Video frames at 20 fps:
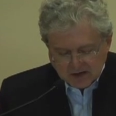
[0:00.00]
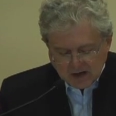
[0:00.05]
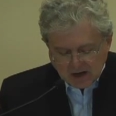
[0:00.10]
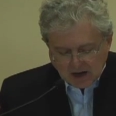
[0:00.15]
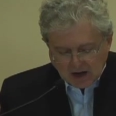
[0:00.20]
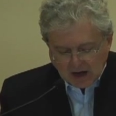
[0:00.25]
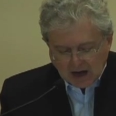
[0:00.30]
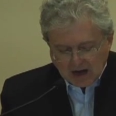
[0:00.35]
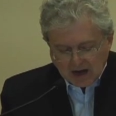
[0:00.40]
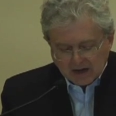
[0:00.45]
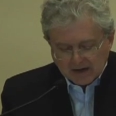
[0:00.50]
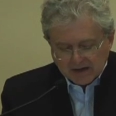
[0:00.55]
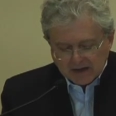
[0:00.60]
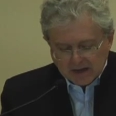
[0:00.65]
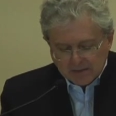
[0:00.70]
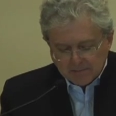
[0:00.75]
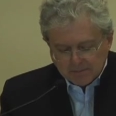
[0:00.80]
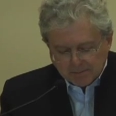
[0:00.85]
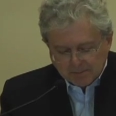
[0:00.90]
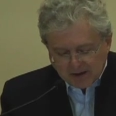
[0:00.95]
are
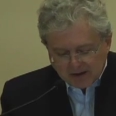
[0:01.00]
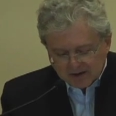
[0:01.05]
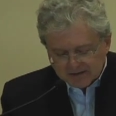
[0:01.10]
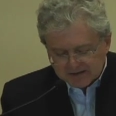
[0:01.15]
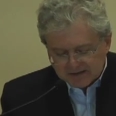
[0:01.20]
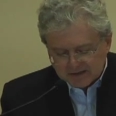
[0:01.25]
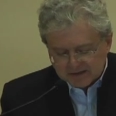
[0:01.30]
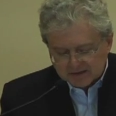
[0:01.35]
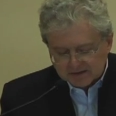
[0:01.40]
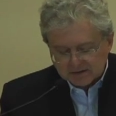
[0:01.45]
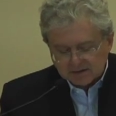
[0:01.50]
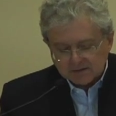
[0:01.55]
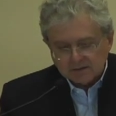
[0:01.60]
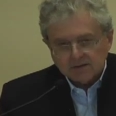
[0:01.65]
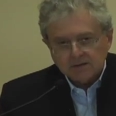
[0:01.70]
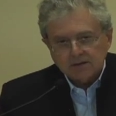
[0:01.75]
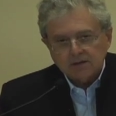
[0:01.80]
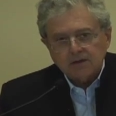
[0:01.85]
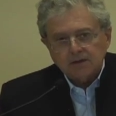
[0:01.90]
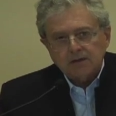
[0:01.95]
embodied
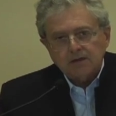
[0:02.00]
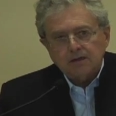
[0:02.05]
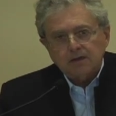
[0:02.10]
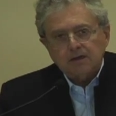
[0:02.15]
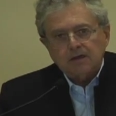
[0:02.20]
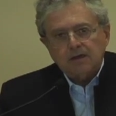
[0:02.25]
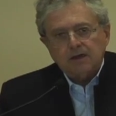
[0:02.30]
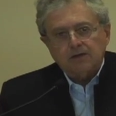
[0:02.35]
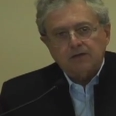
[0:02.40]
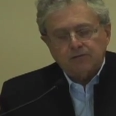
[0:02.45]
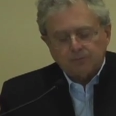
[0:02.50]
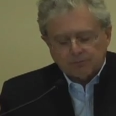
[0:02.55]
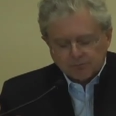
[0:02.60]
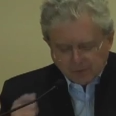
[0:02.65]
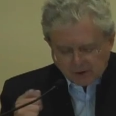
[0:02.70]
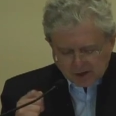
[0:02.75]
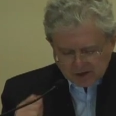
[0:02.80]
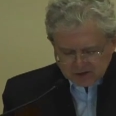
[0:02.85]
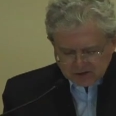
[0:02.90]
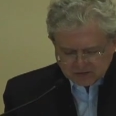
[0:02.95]
in the
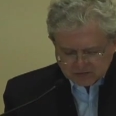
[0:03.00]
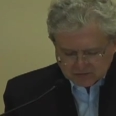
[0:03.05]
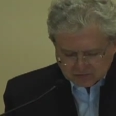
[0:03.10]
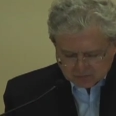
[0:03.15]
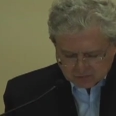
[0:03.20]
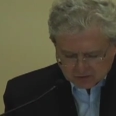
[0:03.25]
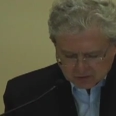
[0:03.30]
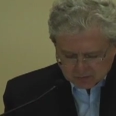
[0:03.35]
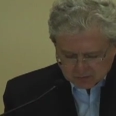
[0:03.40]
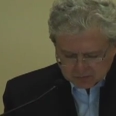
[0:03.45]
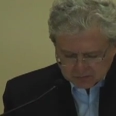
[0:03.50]
brushstroke.